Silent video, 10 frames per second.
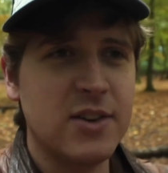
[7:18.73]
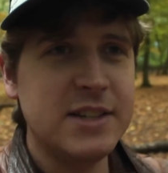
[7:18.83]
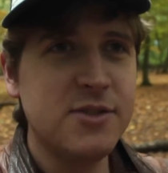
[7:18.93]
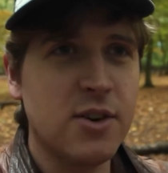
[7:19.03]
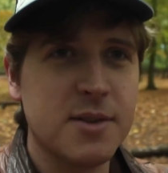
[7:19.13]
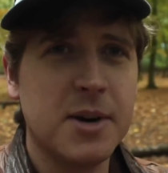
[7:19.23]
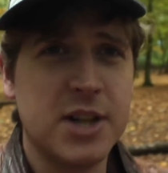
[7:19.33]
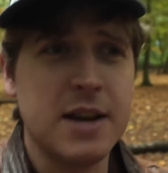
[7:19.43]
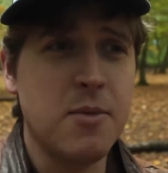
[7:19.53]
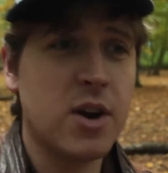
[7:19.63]
He's not so much
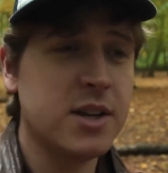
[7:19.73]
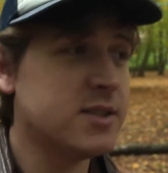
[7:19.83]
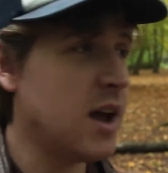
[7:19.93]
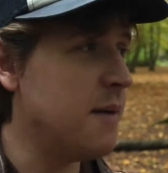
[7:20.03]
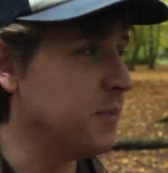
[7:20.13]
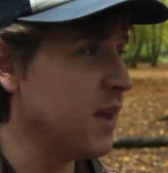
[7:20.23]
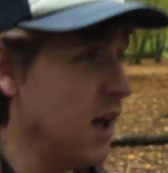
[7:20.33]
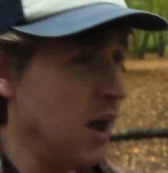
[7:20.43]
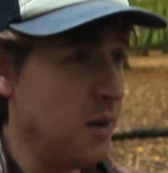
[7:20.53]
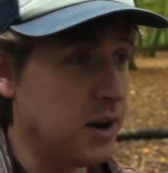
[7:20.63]
anymore, because
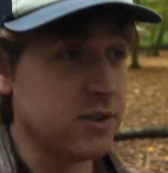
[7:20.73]
we